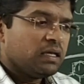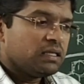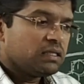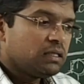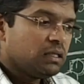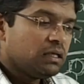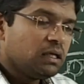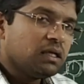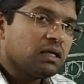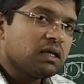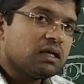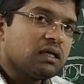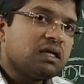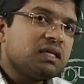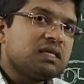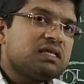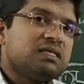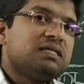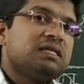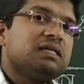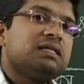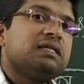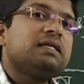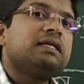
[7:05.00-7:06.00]

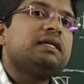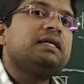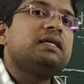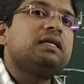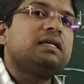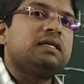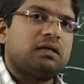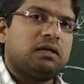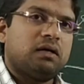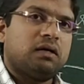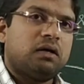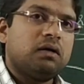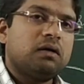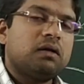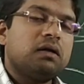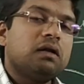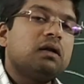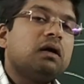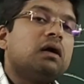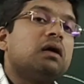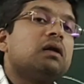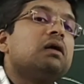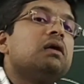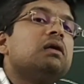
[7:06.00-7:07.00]
synchronous generator or
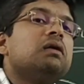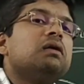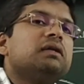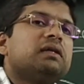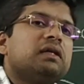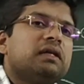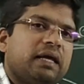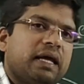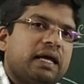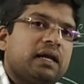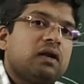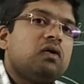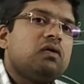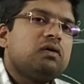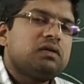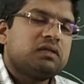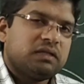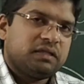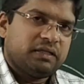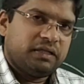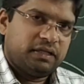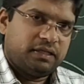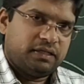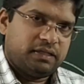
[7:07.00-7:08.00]
an
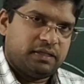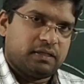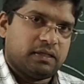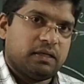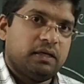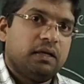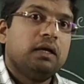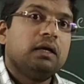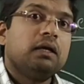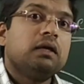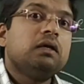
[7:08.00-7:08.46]
alternator